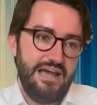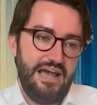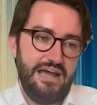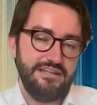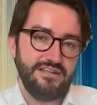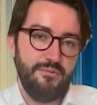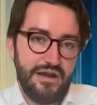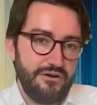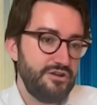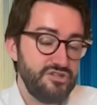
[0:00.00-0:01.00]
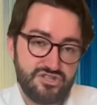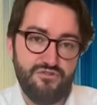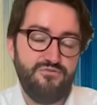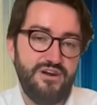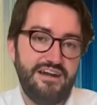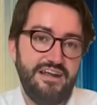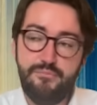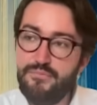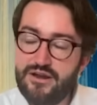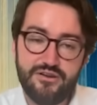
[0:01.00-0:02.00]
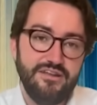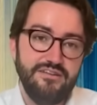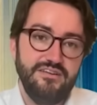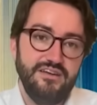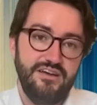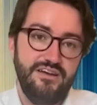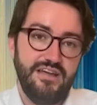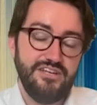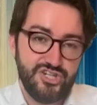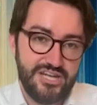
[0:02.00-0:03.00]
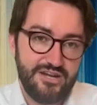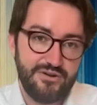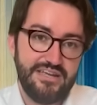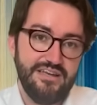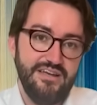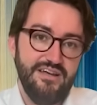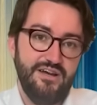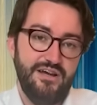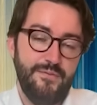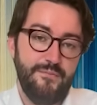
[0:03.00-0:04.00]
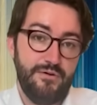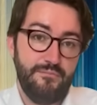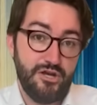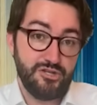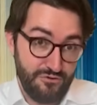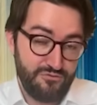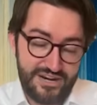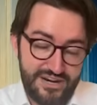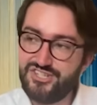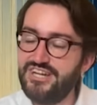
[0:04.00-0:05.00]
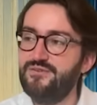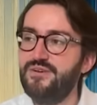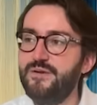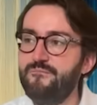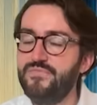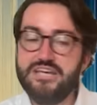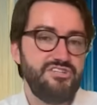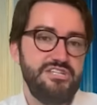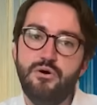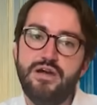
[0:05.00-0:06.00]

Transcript: And American software and American engineering, software engineering, is still,